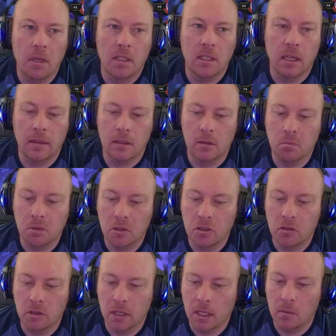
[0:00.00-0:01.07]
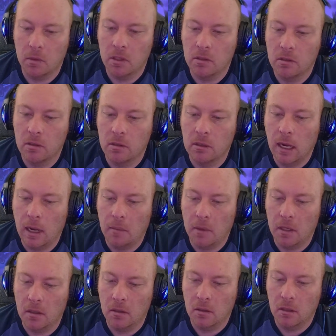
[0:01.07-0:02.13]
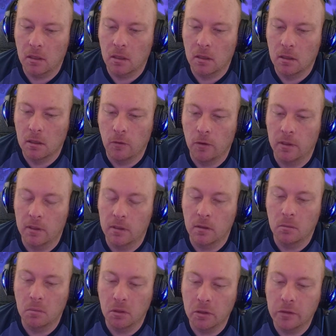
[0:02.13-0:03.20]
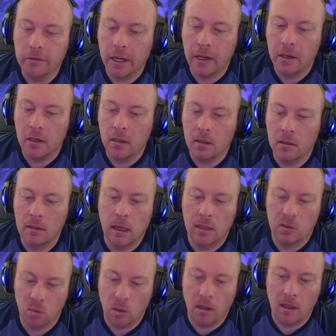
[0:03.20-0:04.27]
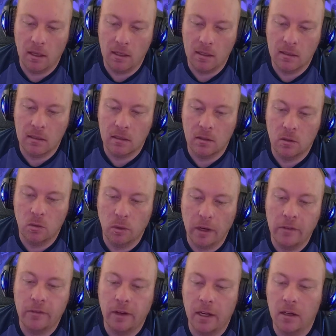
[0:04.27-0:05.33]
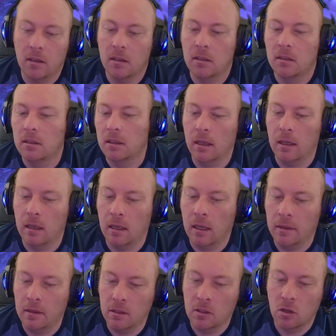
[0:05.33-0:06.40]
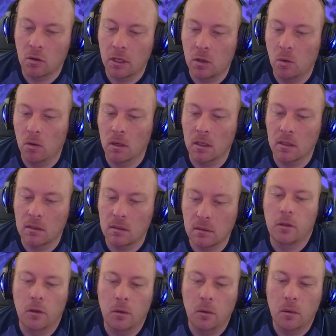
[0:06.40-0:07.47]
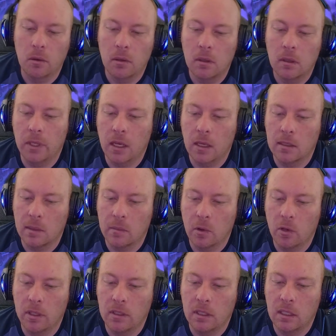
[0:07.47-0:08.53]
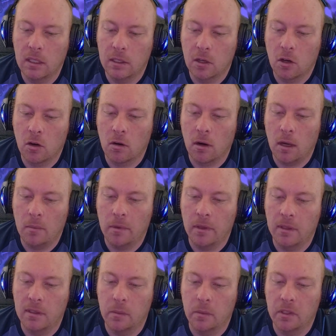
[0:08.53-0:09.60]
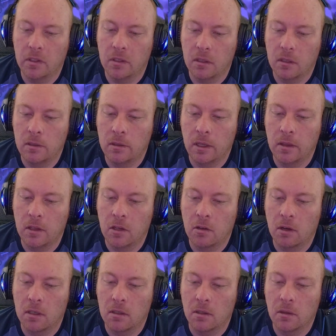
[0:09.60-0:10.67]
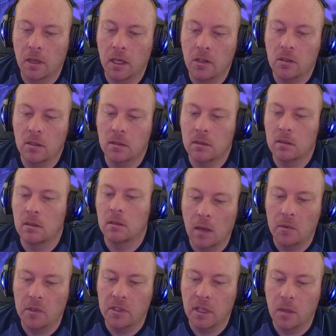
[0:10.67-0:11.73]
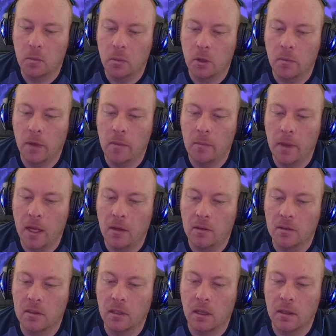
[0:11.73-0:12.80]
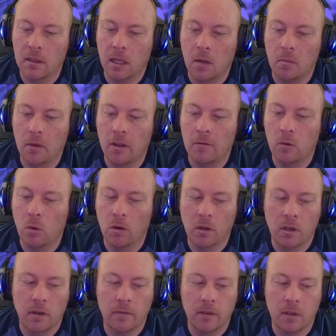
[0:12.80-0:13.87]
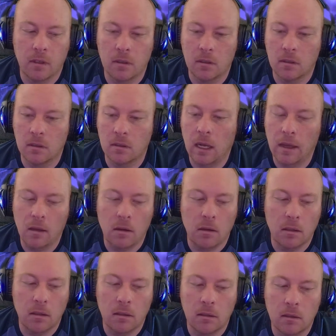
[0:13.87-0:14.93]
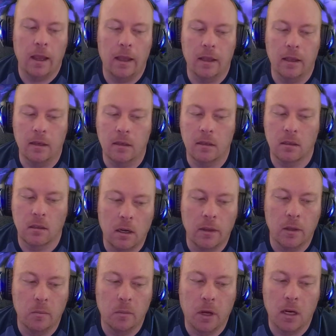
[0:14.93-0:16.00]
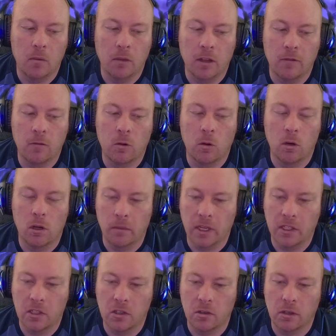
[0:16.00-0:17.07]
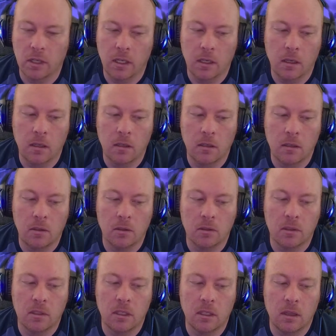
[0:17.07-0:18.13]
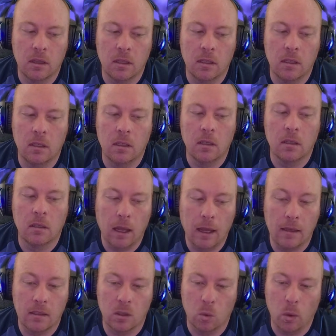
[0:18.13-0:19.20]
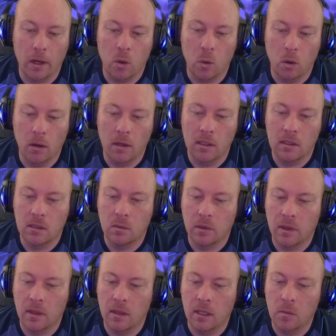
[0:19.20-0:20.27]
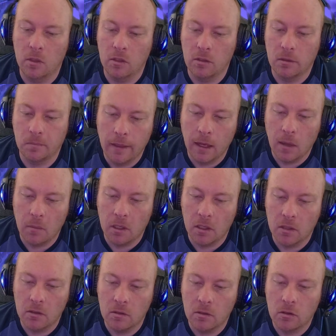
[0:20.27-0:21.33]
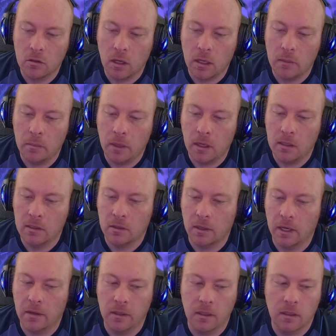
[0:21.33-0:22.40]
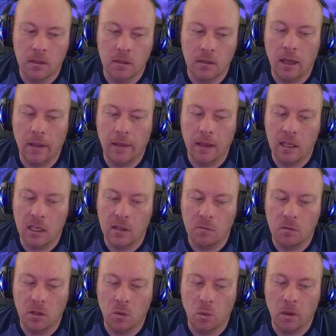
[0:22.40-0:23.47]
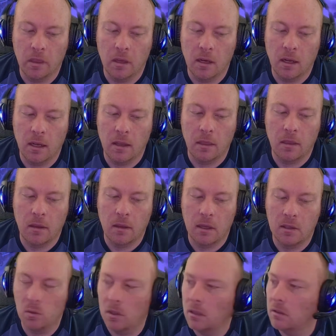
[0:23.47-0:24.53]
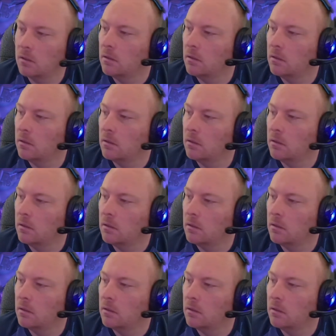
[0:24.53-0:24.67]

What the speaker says: going to take this blue streak image and I'm going to look for this blue fire as well as red fire at these screen coordinates. So because I'm going to need to crop this image to get the correct locations, I'm just going to put my mouse on the top left corner of the icon, and on the bottom left corner of my screen, you'll see the X and Y coordinates within the image. Then I'm going to draw a box around it, and that gives me the width and height as well.